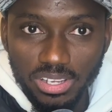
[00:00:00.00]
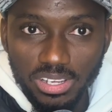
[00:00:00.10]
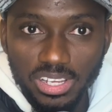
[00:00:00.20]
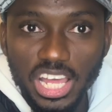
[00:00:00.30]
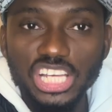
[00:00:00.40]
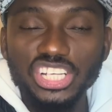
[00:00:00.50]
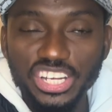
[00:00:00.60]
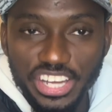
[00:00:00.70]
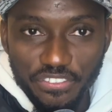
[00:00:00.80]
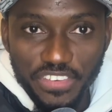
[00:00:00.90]
He's a
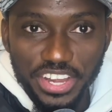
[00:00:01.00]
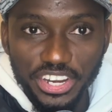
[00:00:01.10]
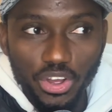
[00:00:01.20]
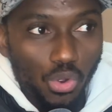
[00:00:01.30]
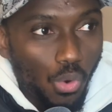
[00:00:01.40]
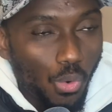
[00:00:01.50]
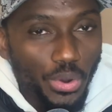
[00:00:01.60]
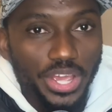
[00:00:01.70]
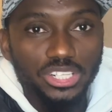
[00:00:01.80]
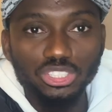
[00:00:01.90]
defender who
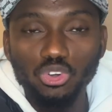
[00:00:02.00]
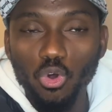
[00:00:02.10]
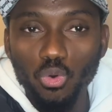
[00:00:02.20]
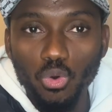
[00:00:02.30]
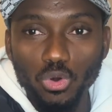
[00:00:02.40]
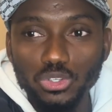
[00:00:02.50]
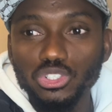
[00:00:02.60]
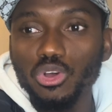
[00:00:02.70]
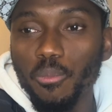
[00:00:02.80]
can score goals